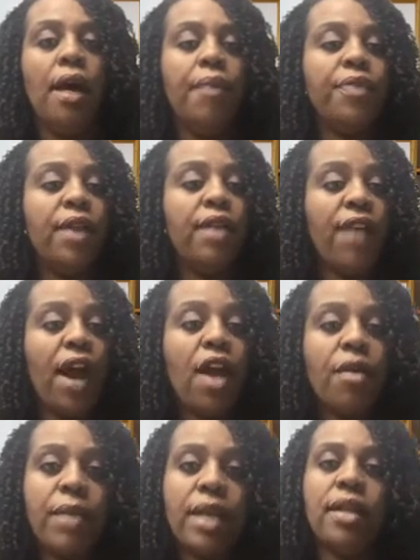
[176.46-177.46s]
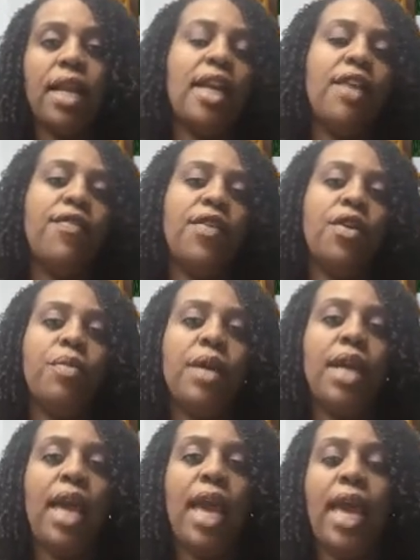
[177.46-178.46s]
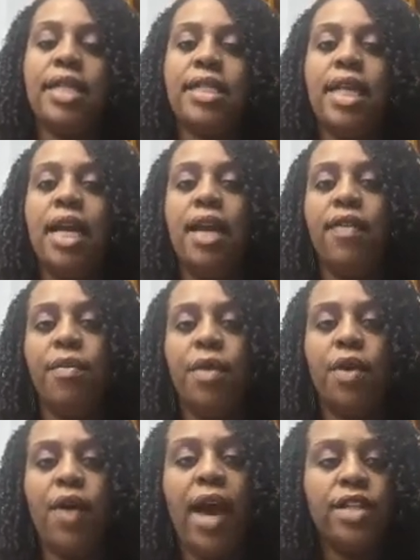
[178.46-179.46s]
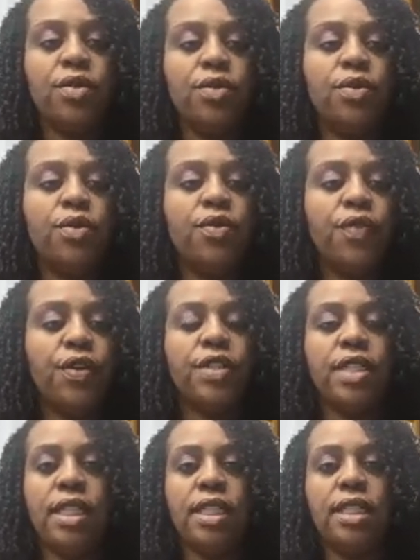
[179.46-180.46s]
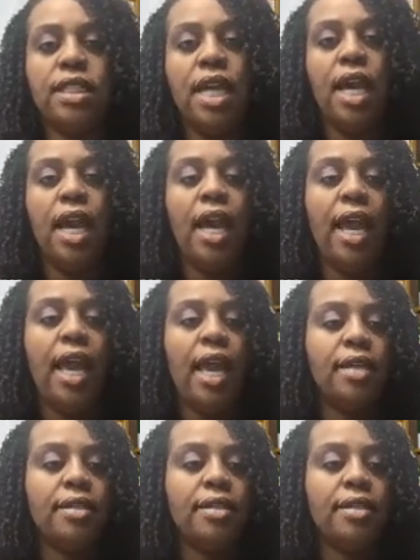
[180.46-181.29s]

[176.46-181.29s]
environment, like if you'll be at the middle high school versus at